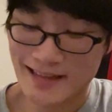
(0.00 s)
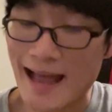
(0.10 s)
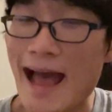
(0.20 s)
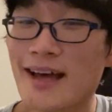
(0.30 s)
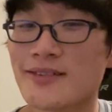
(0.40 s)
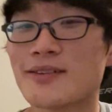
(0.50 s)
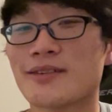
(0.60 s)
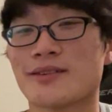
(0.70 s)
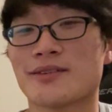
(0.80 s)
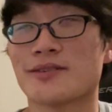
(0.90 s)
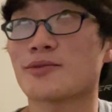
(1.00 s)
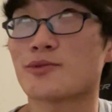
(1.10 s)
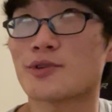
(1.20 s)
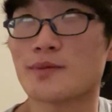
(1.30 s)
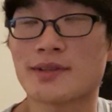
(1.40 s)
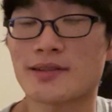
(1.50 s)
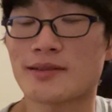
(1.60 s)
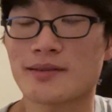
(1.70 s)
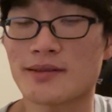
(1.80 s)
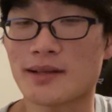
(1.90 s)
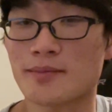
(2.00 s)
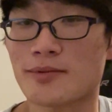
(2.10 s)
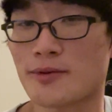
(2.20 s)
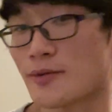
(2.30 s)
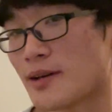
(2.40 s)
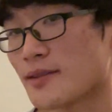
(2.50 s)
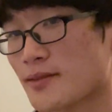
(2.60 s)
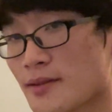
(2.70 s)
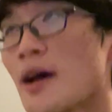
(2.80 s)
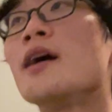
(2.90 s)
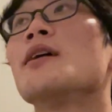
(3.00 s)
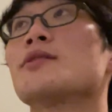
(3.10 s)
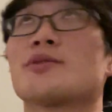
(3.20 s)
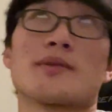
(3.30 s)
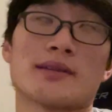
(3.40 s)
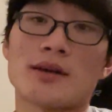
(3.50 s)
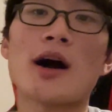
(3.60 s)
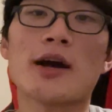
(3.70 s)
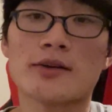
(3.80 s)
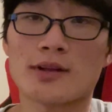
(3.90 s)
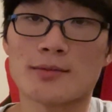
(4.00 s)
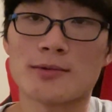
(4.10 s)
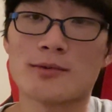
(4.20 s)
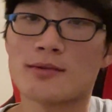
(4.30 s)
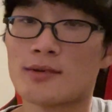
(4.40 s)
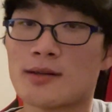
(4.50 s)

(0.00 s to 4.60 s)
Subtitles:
as the tournaments like progressed to like the higher level,